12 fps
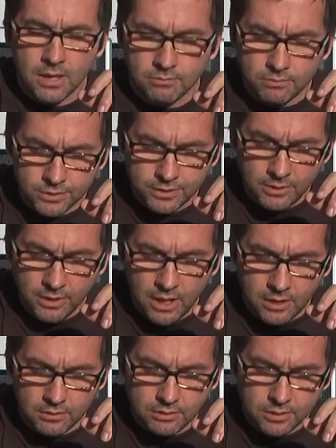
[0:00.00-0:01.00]
Yeah, so there we
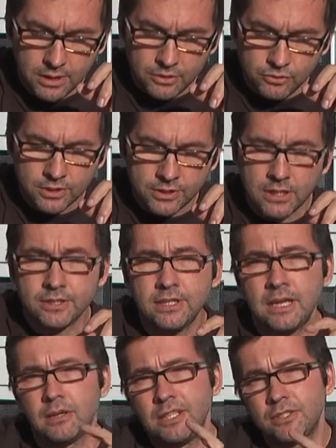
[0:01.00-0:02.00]
go. Interesting
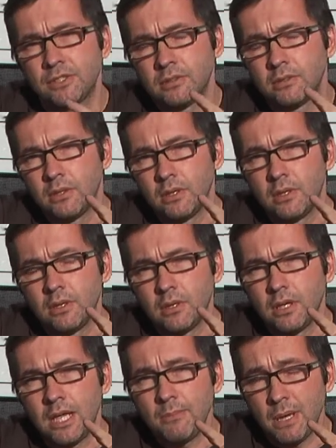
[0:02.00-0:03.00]
lesson. Now, listen,
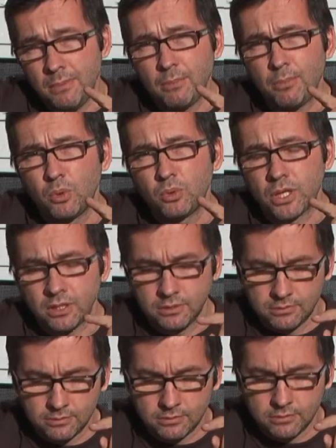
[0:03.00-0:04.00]
it may be a porter,
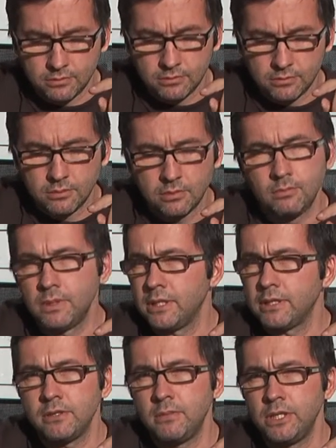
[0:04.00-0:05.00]
but
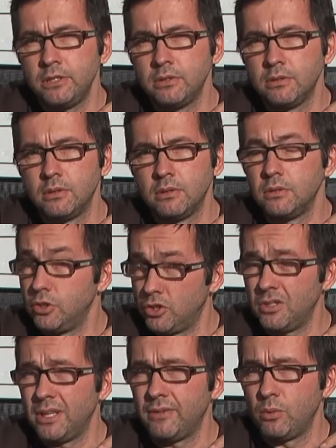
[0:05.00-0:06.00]
that doesn't mean you
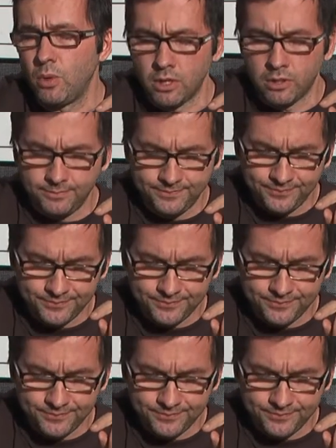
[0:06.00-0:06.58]
shouldn't give it a whirl.